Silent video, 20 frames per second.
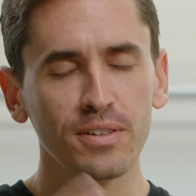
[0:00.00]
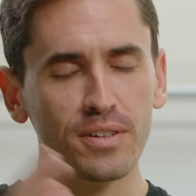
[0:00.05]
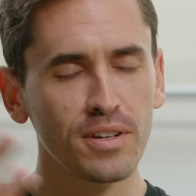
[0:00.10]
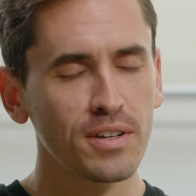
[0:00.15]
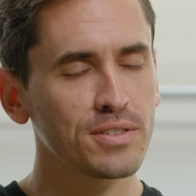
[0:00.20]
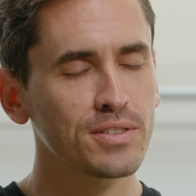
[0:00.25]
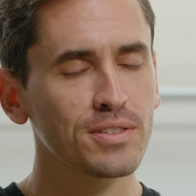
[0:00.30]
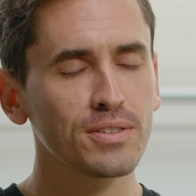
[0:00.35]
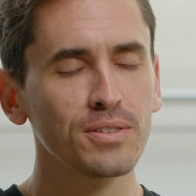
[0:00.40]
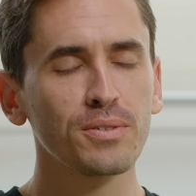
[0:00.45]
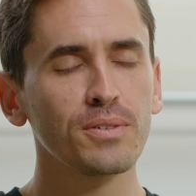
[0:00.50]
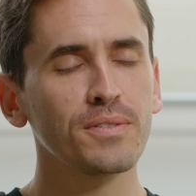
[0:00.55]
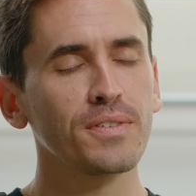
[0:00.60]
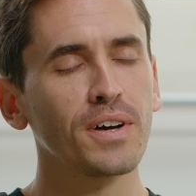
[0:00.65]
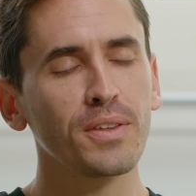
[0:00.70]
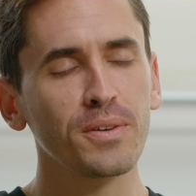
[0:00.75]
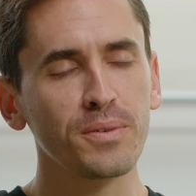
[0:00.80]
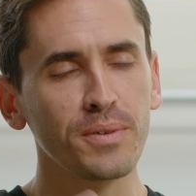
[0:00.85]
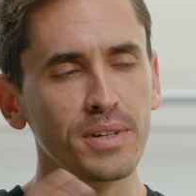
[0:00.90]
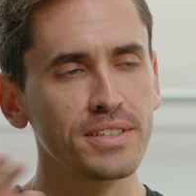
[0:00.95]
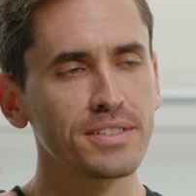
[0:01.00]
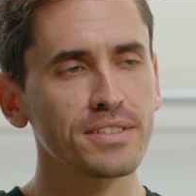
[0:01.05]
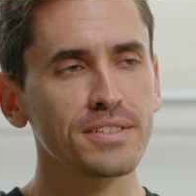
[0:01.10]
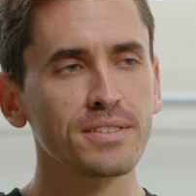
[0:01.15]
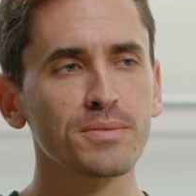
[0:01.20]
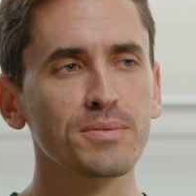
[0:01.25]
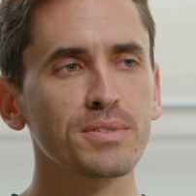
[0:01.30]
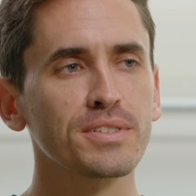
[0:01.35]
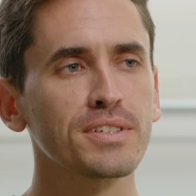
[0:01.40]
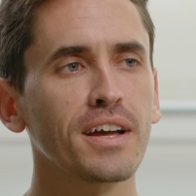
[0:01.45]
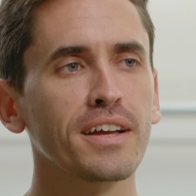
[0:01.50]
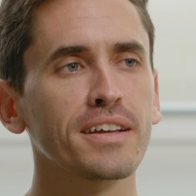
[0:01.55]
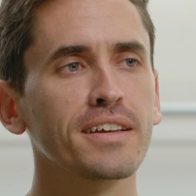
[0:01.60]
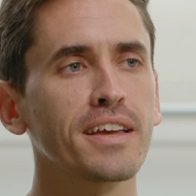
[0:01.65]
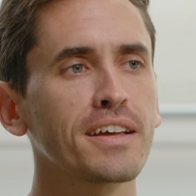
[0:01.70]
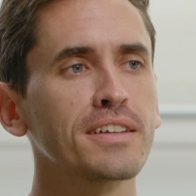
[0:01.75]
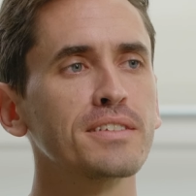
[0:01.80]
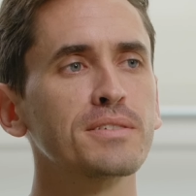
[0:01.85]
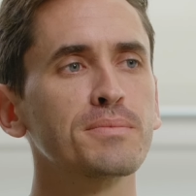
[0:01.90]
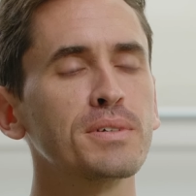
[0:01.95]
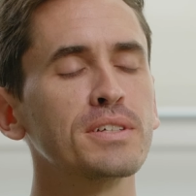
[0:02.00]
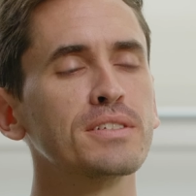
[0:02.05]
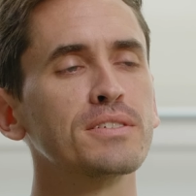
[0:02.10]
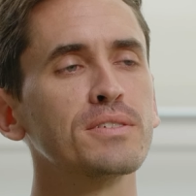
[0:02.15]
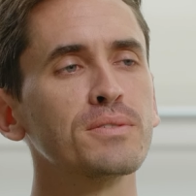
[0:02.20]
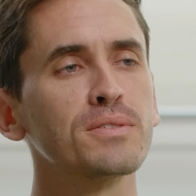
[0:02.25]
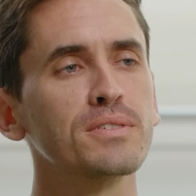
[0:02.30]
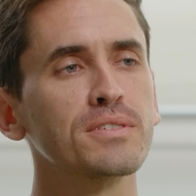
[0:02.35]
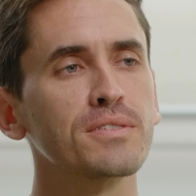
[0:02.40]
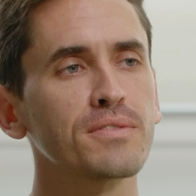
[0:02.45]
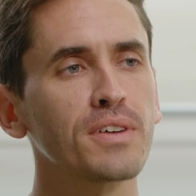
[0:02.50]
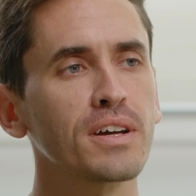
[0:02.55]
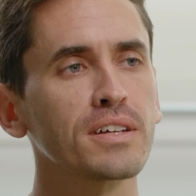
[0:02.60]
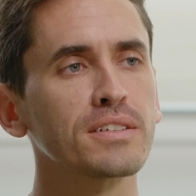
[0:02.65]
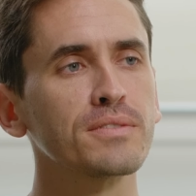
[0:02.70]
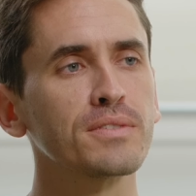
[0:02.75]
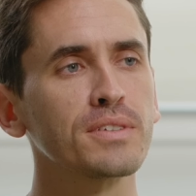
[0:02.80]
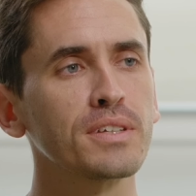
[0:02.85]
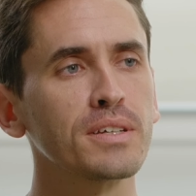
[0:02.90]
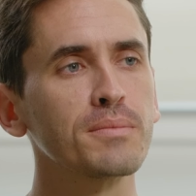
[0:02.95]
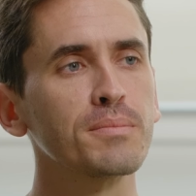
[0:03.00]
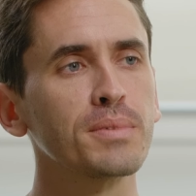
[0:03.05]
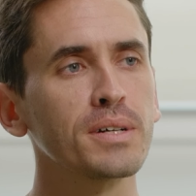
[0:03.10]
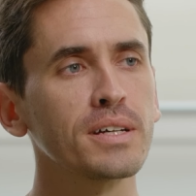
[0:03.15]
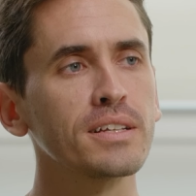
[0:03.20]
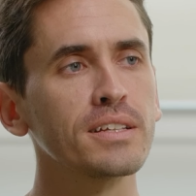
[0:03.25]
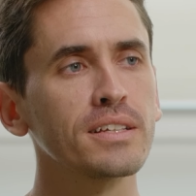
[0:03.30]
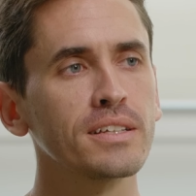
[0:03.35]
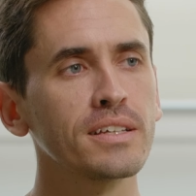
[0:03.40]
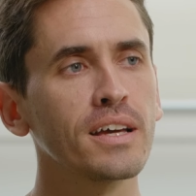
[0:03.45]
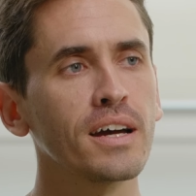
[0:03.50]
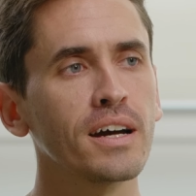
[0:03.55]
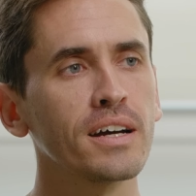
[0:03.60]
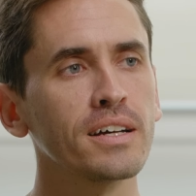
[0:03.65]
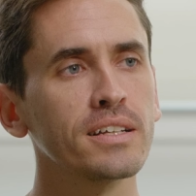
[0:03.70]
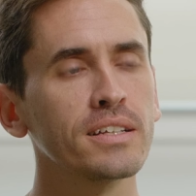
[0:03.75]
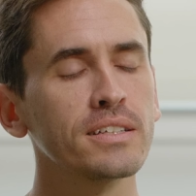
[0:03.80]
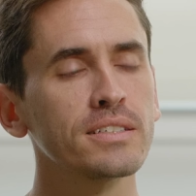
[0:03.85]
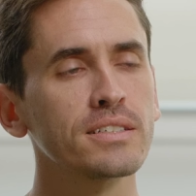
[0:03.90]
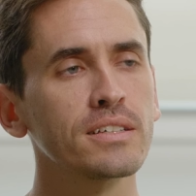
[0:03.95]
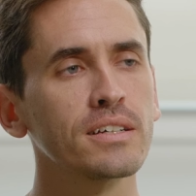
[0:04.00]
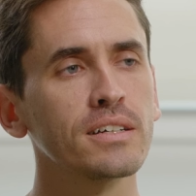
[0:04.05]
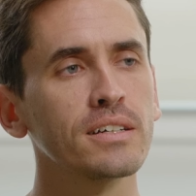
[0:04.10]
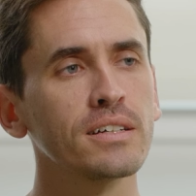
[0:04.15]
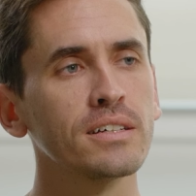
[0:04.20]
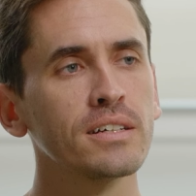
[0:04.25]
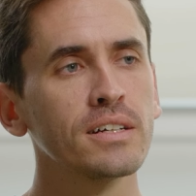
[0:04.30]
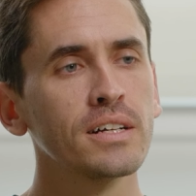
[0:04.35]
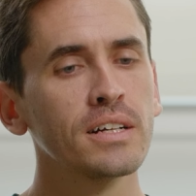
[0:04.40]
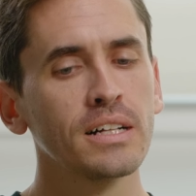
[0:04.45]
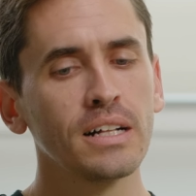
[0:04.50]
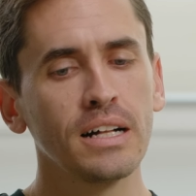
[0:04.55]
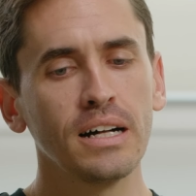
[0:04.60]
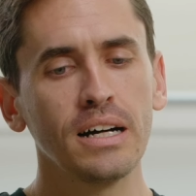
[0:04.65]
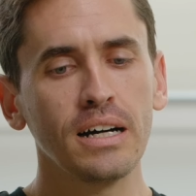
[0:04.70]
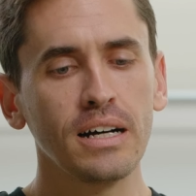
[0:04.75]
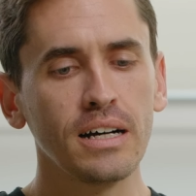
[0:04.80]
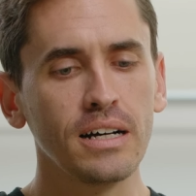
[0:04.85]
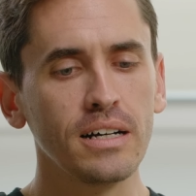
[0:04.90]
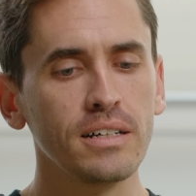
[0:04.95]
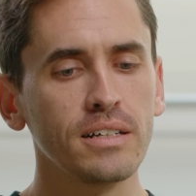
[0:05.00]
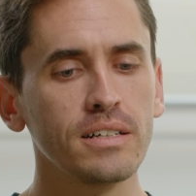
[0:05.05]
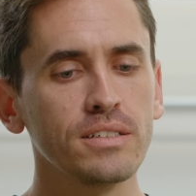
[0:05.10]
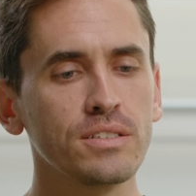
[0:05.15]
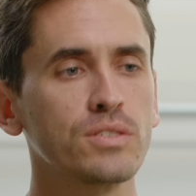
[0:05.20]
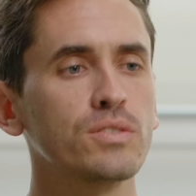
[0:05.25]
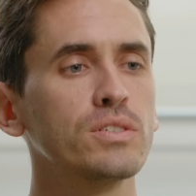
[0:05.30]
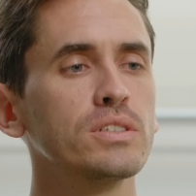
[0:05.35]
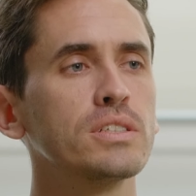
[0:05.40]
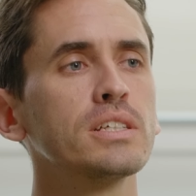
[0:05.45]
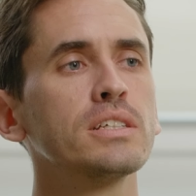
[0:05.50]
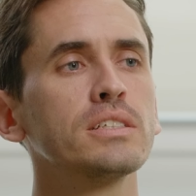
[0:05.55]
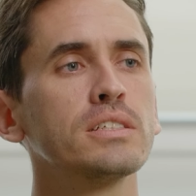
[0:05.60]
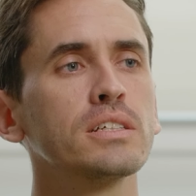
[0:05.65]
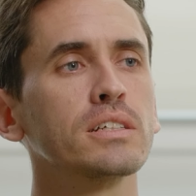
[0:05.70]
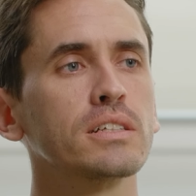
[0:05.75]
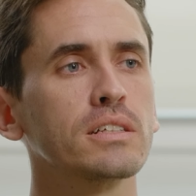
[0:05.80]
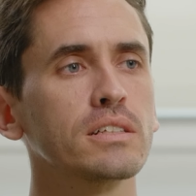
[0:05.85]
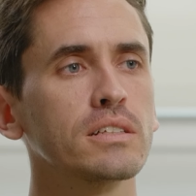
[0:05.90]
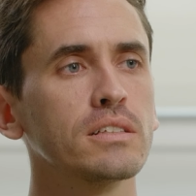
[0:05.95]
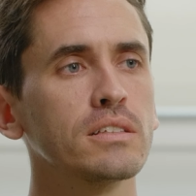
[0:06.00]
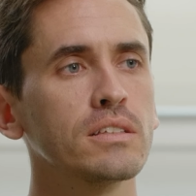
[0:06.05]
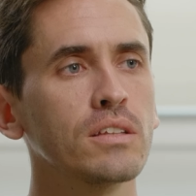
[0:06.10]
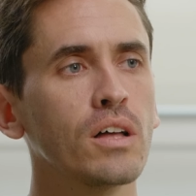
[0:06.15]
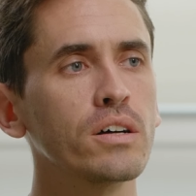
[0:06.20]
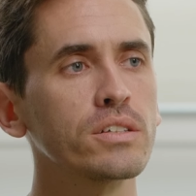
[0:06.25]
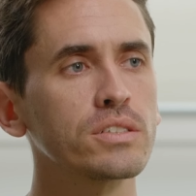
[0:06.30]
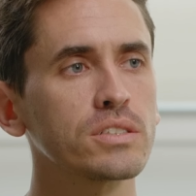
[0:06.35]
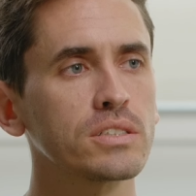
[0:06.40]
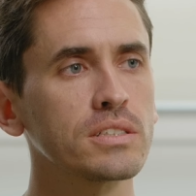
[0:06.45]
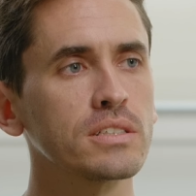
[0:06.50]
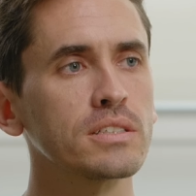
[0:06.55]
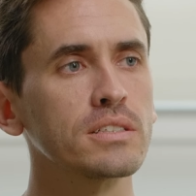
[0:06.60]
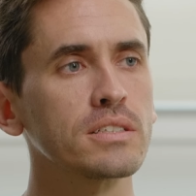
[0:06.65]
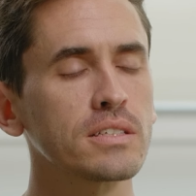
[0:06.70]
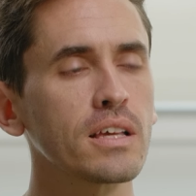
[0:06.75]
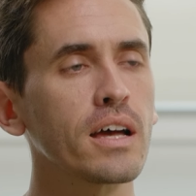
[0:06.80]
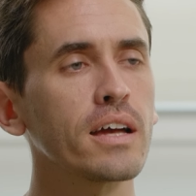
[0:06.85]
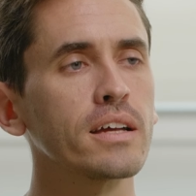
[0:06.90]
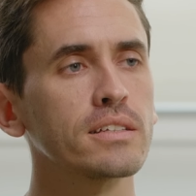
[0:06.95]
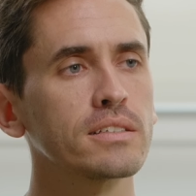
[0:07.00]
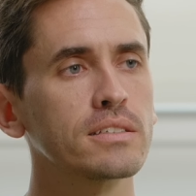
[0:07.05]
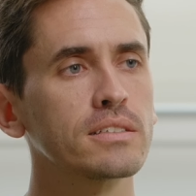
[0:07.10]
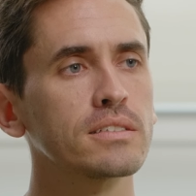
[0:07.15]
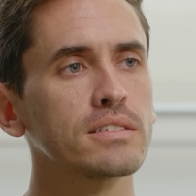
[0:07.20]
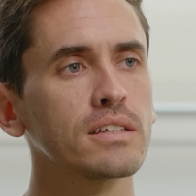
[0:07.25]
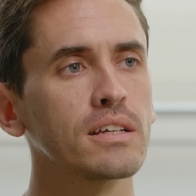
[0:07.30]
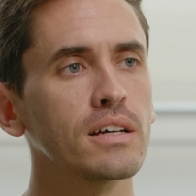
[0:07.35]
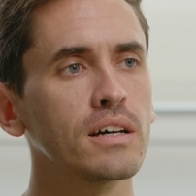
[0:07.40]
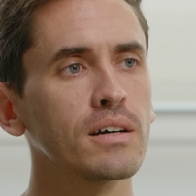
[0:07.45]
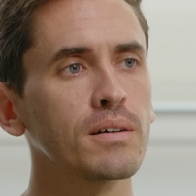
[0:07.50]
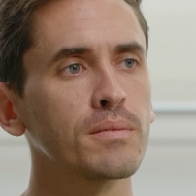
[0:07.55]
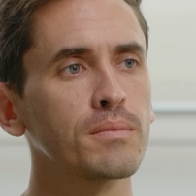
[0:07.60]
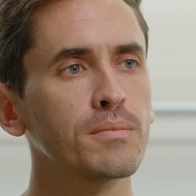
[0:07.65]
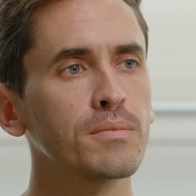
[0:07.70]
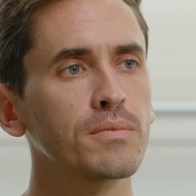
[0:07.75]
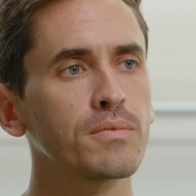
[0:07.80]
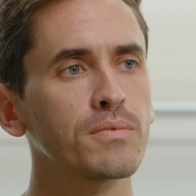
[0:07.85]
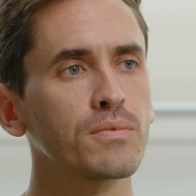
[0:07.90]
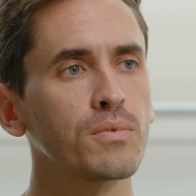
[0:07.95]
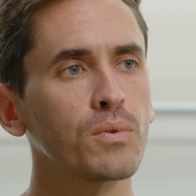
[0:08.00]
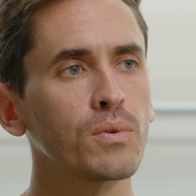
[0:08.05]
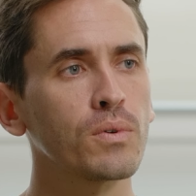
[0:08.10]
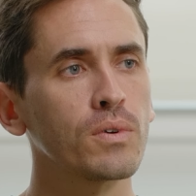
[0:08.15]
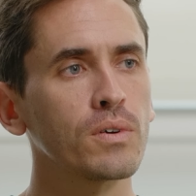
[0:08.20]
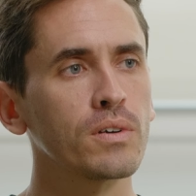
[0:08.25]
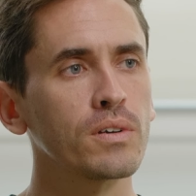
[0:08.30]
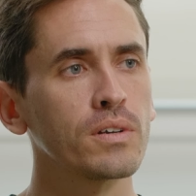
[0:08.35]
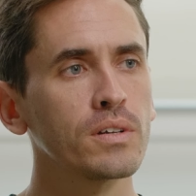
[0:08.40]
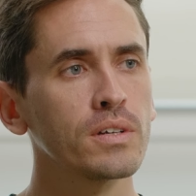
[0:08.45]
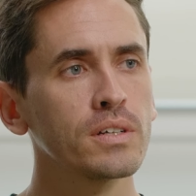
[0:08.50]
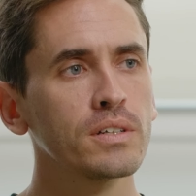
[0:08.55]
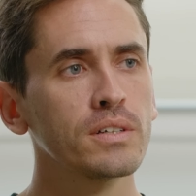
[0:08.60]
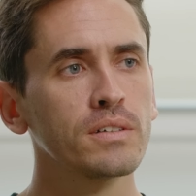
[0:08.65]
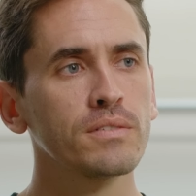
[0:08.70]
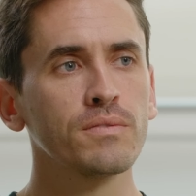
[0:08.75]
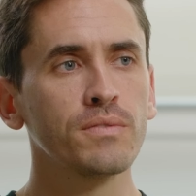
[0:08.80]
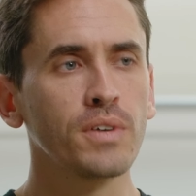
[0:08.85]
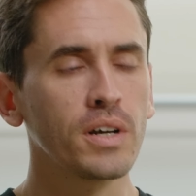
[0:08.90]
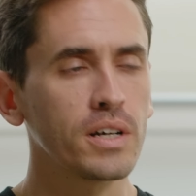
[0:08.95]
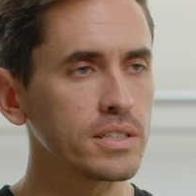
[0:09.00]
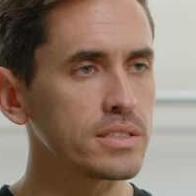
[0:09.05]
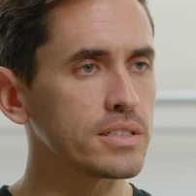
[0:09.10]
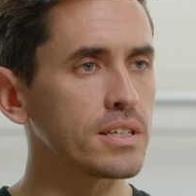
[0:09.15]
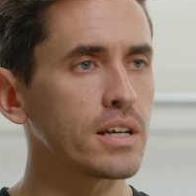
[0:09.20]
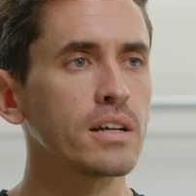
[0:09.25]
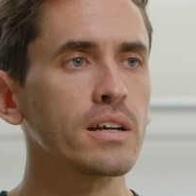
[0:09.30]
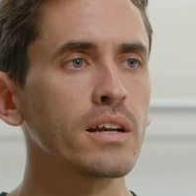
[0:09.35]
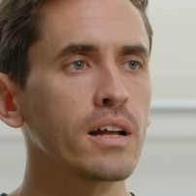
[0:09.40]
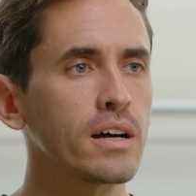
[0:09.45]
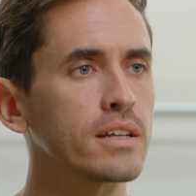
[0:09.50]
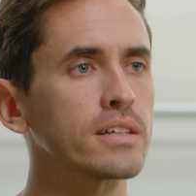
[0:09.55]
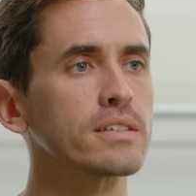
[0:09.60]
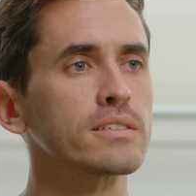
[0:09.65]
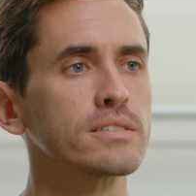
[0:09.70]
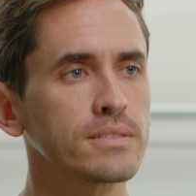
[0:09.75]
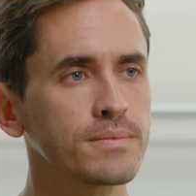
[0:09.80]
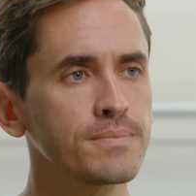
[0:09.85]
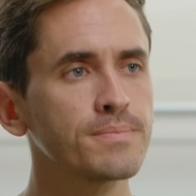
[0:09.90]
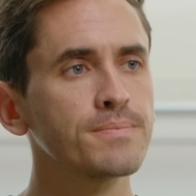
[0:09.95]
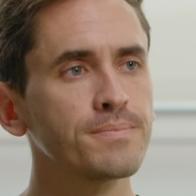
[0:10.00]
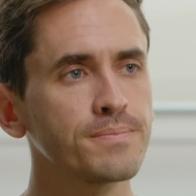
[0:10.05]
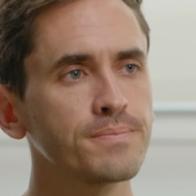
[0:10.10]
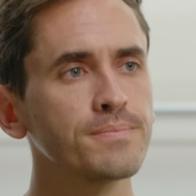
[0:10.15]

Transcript: a, a, slew of other reasons which I can't speak to as effectively, but yeah, yeah it is a, a strategic launching site um, for various aeronautics.